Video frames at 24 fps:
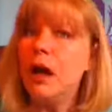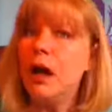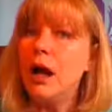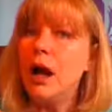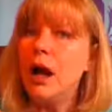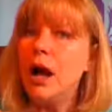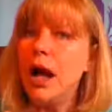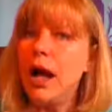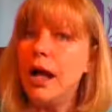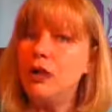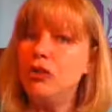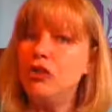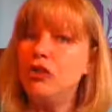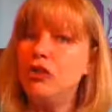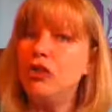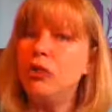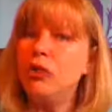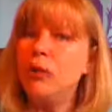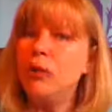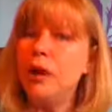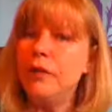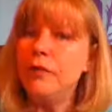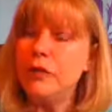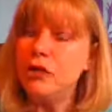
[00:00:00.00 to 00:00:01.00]
I do
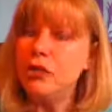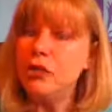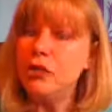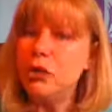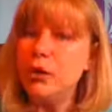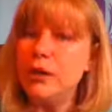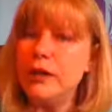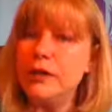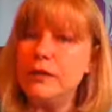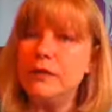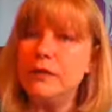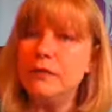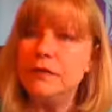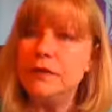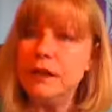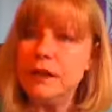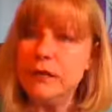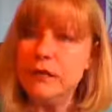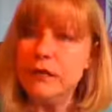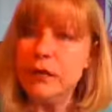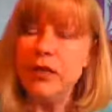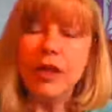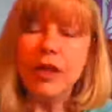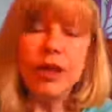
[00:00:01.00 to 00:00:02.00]
have the choice of
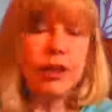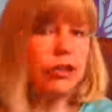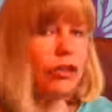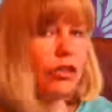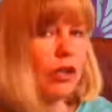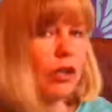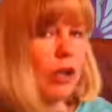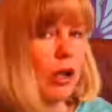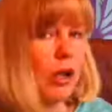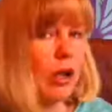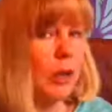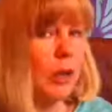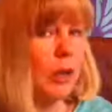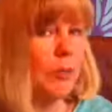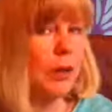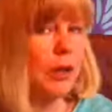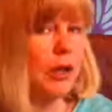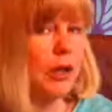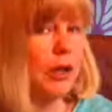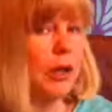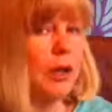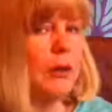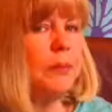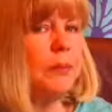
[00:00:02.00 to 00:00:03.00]
leaving that job,
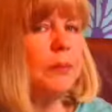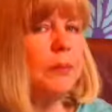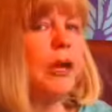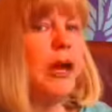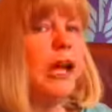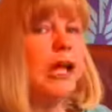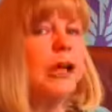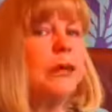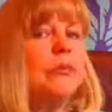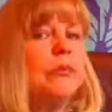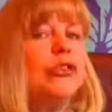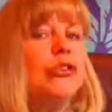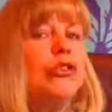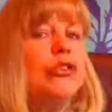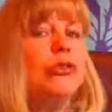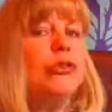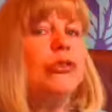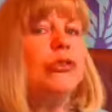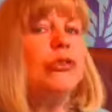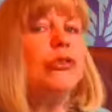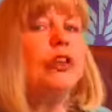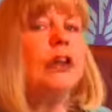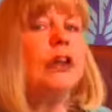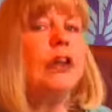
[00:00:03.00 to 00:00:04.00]
but I am
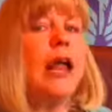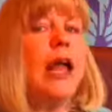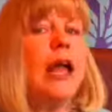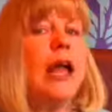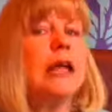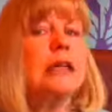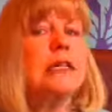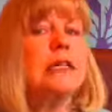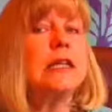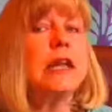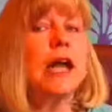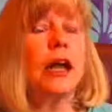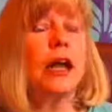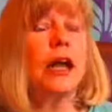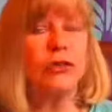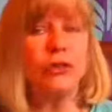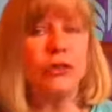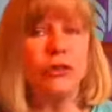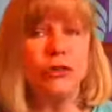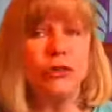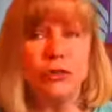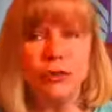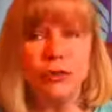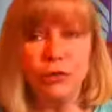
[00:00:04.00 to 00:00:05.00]
choosing not
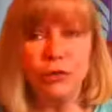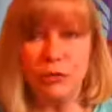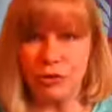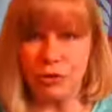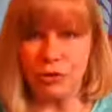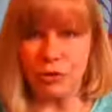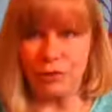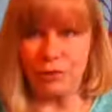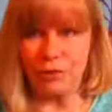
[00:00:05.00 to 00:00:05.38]
to do so.